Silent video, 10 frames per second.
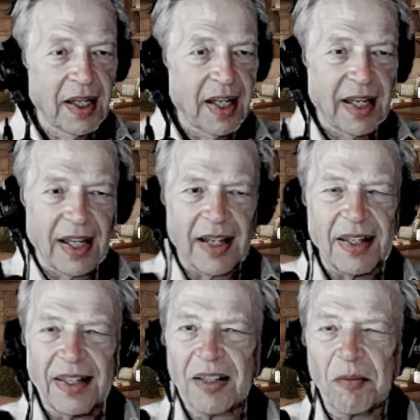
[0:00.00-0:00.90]

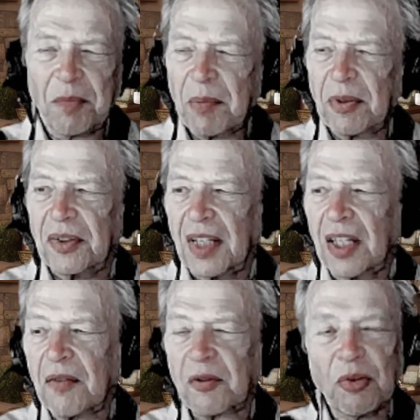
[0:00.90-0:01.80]
You know, people, they
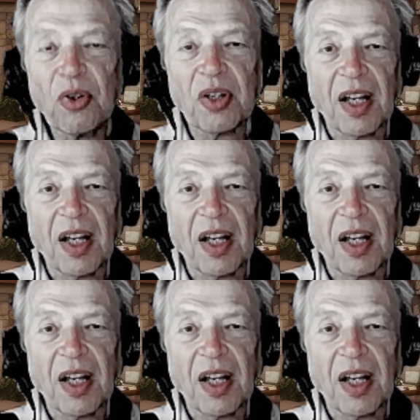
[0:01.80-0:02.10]
love to put